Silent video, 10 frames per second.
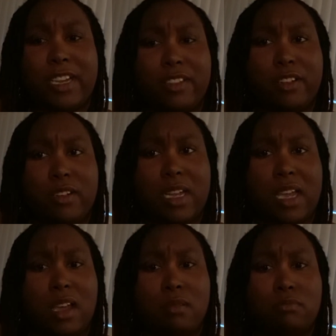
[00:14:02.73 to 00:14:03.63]
other.
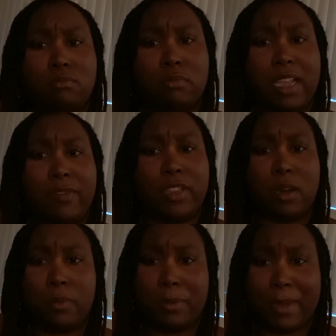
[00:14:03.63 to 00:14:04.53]
Even
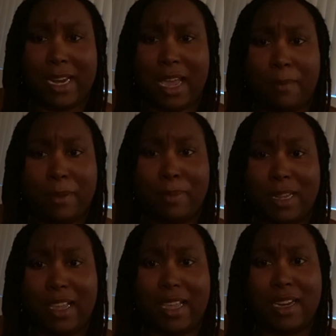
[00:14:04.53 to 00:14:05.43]
though we may not be
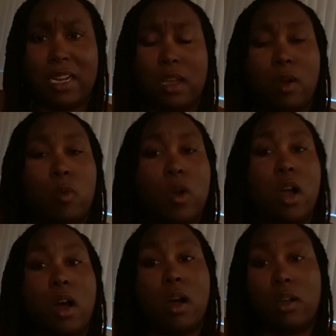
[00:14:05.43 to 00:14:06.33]
blood, we're
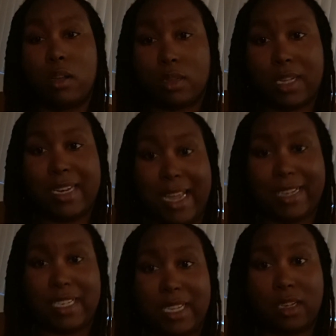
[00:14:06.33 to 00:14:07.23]
all
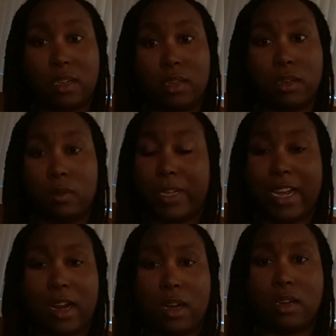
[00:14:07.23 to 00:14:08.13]
connected. We
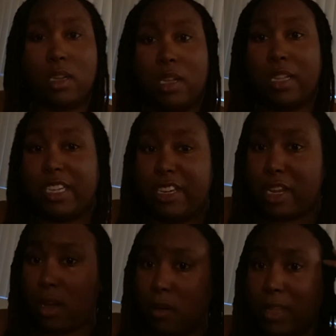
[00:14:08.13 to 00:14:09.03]
are. You
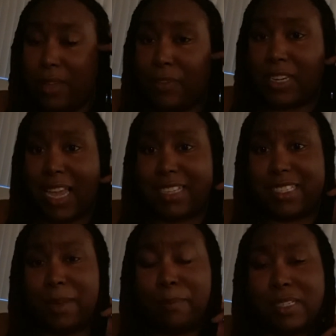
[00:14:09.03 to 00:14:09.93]
know, even like
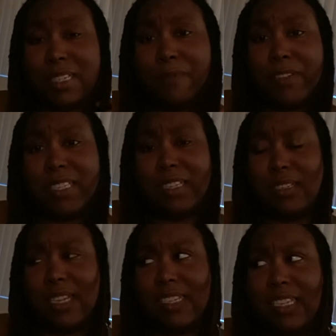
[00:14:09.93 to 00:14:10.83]
simple stuff. It's
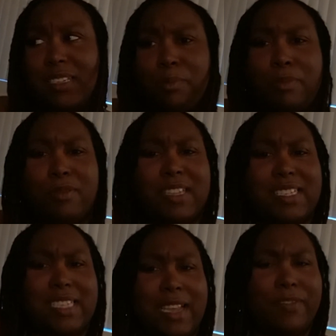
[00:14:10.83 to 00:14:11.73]
this
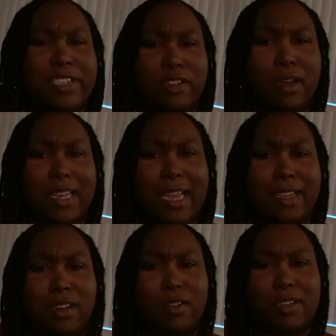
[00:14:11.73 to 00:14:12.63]
TV show I
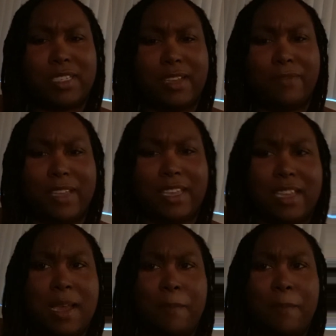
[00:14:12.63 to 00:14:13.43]
like on TV.